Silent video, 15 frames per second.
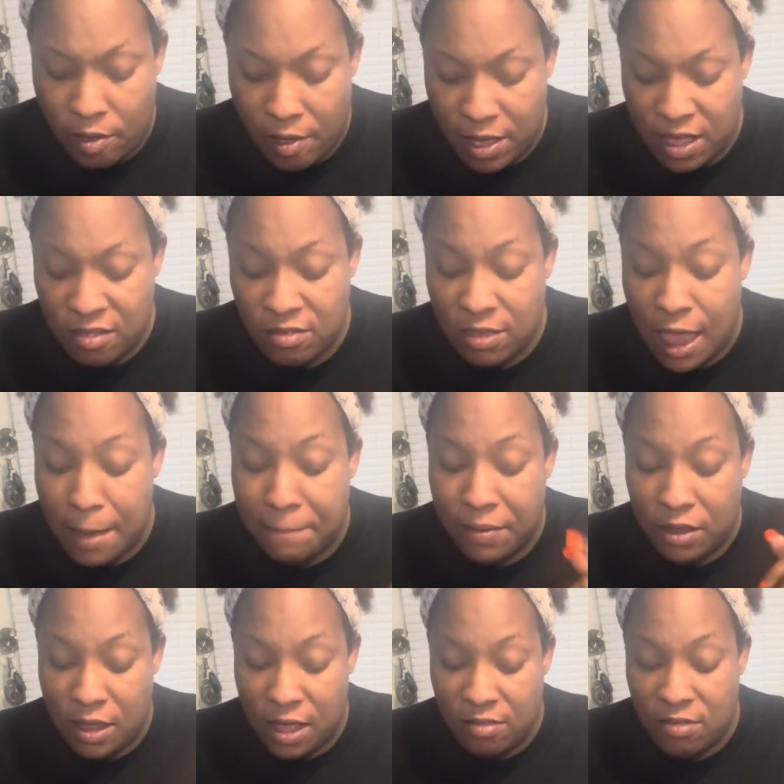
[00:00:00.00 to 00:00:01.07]
it's like, but
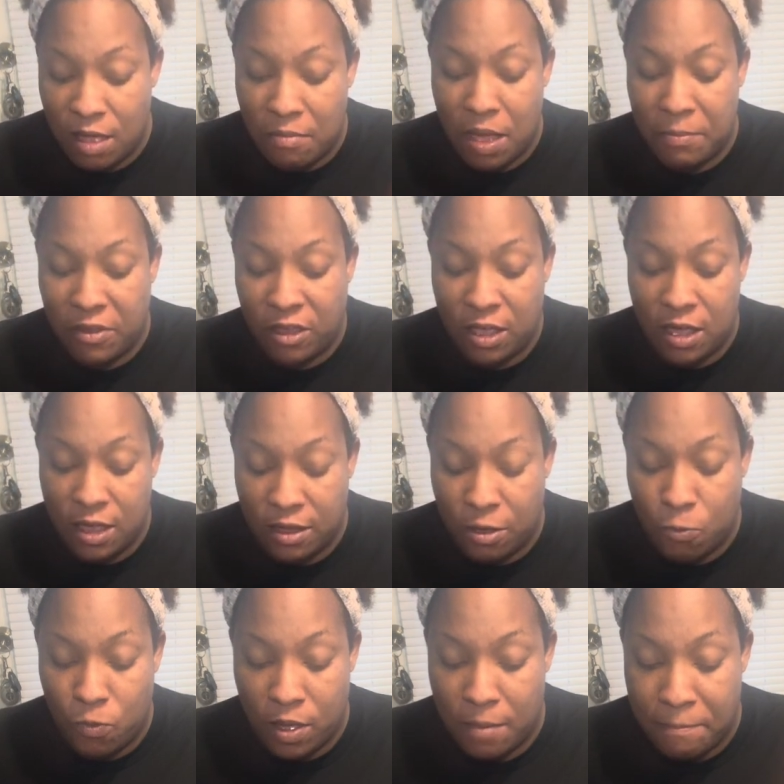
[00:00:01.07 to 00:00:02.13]
next time I'm gonna get
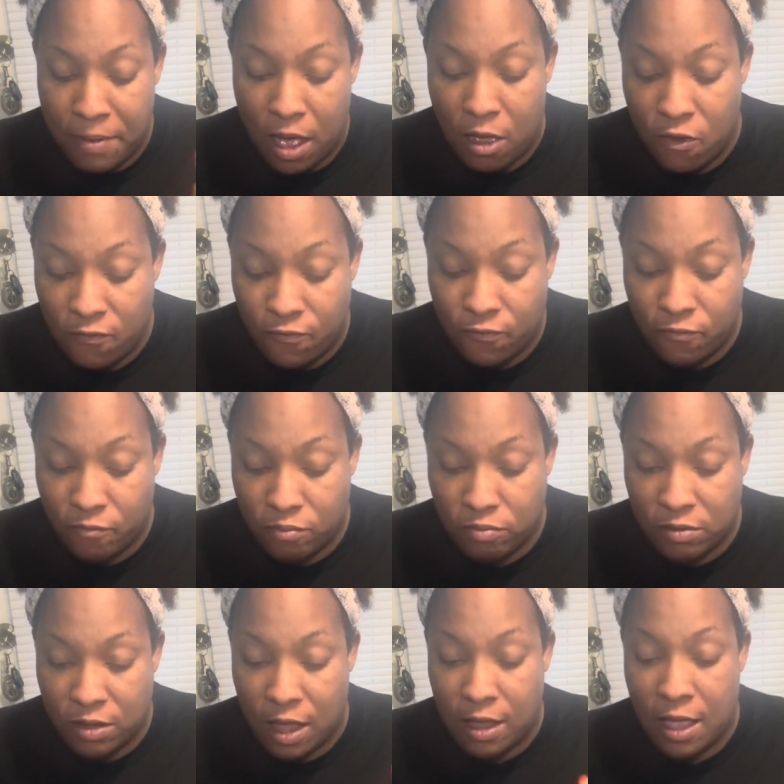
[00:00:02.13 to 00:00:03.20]
it with both
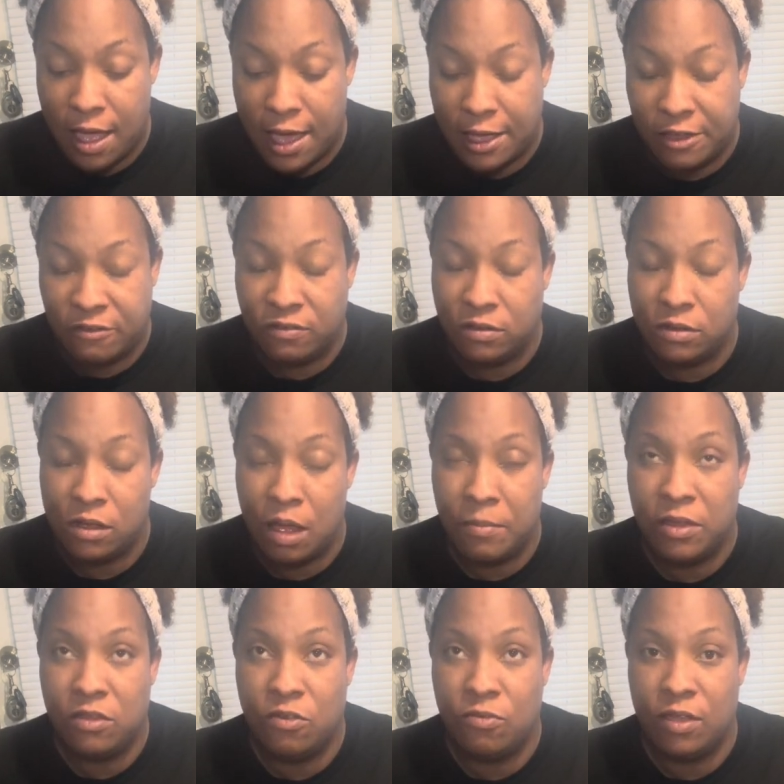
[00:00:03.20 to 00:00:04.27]
the Cajun. I'm
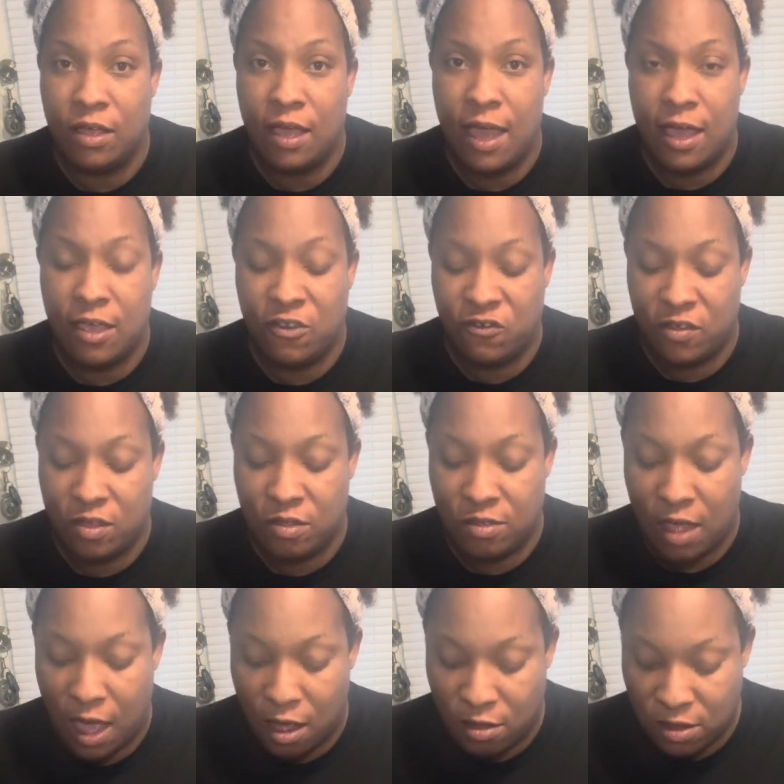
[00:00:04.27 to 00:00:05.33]
gonna do the Cajun
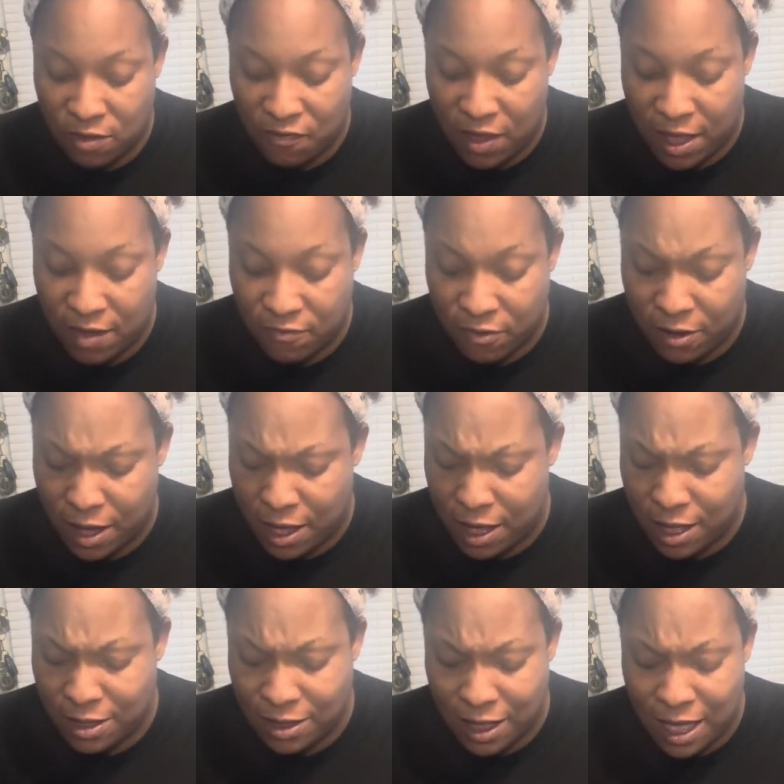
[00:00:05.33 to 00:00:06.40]
sauce flavor
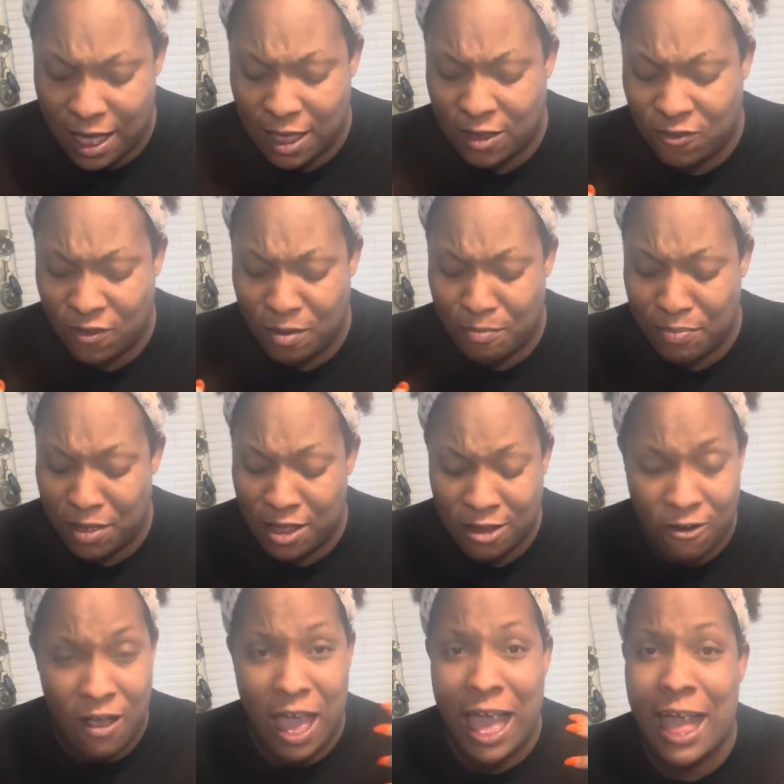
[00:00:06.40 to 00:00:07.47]
and the Cajun
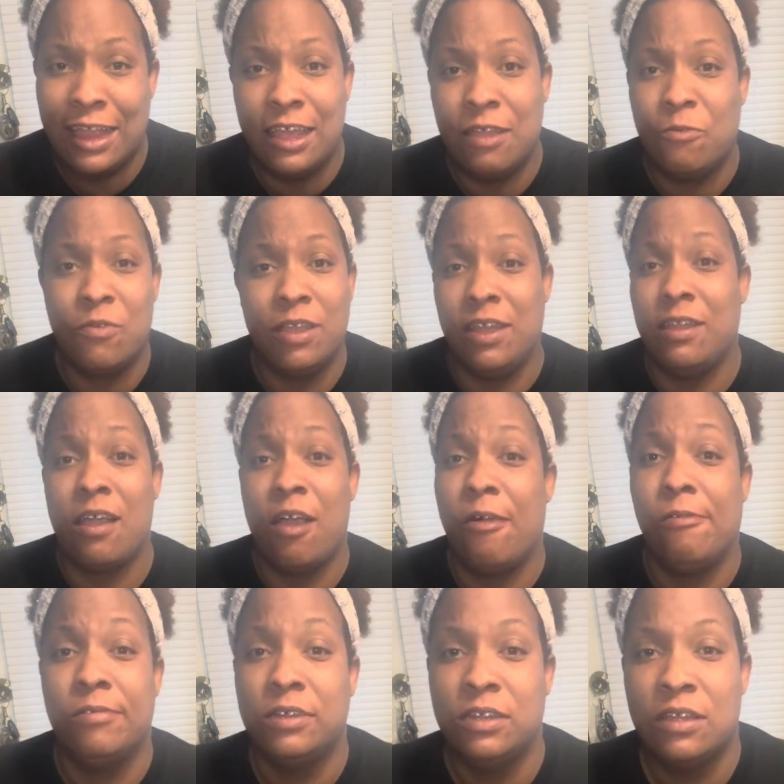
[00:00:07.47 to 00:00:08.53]
butter. I didn't really
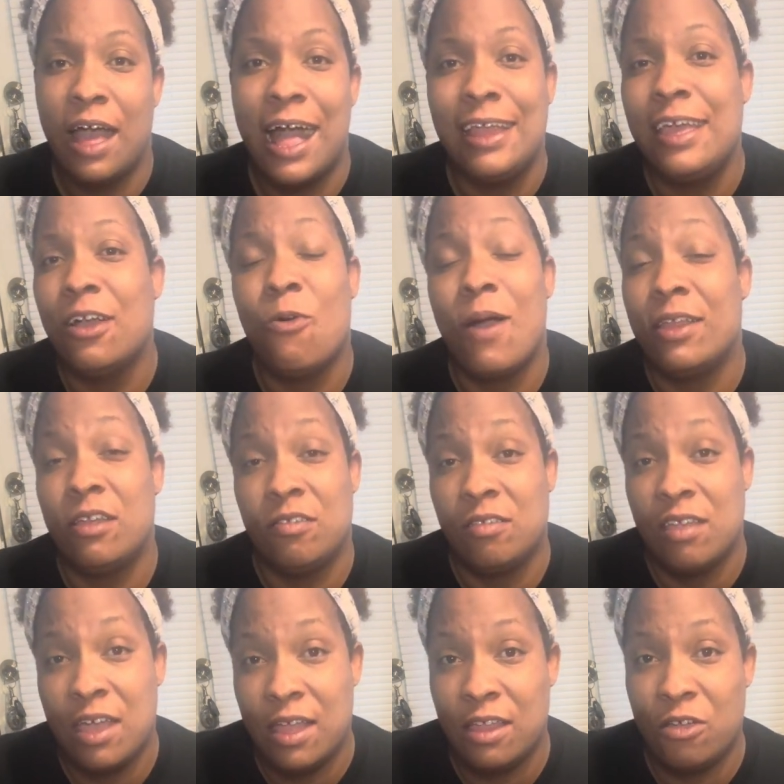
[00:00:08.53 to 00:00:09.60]
know. I didn't quite
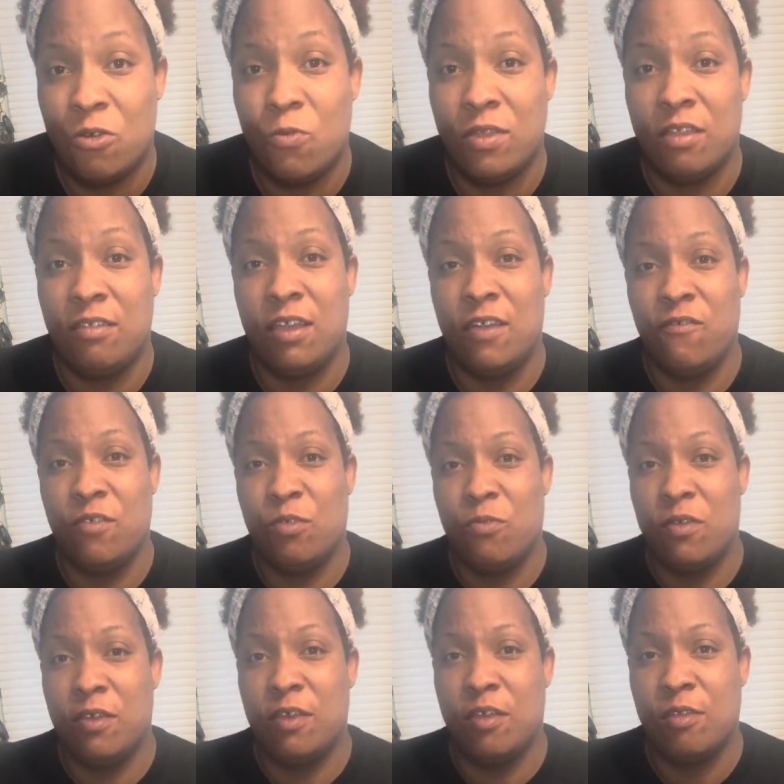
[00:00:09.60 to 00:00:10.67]
understand that or what the difference
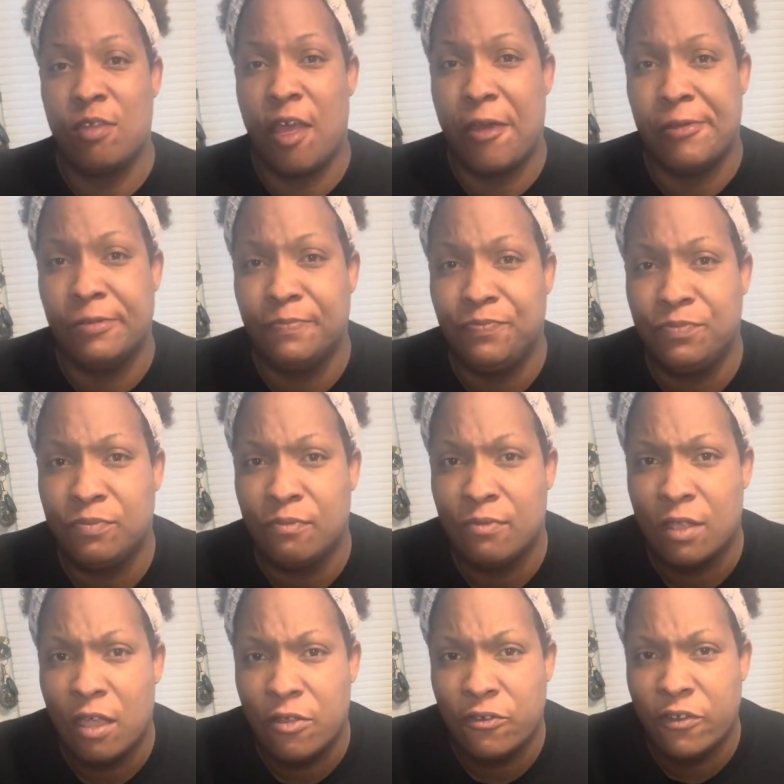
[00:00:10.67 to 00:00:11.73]
was. So,
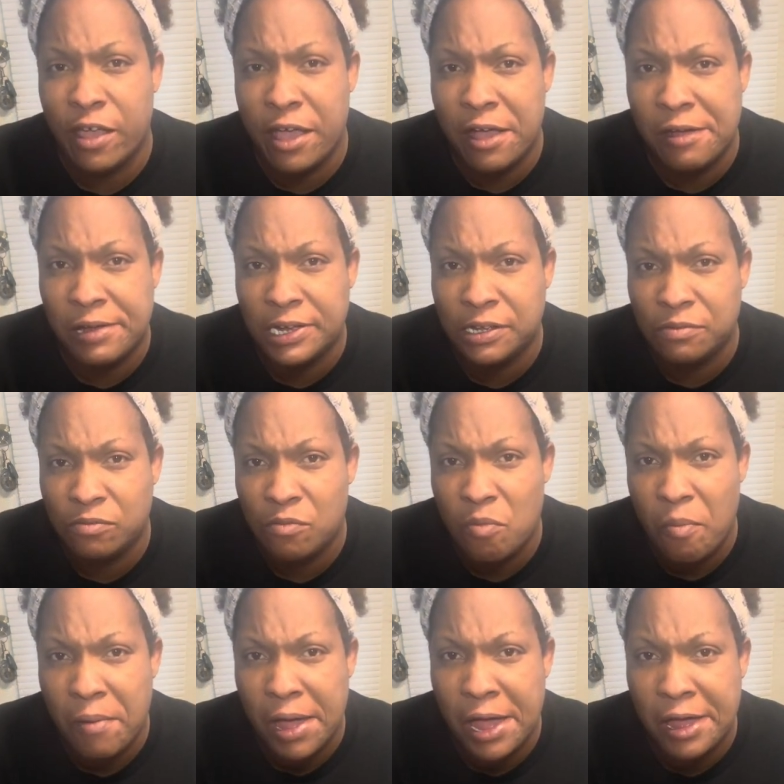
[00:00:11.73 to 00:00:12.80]
child,
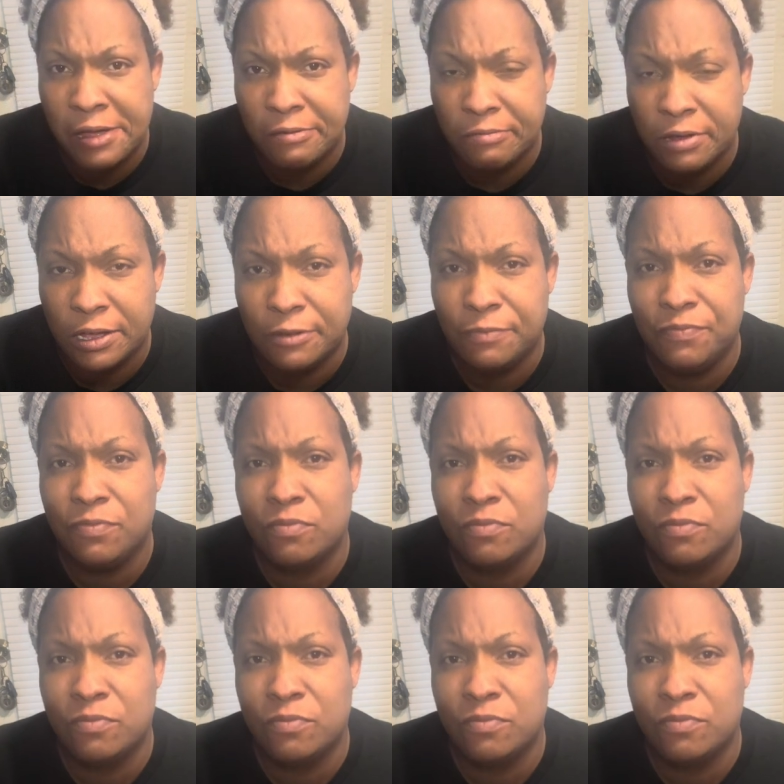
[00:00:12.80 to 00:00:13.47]
I don't know.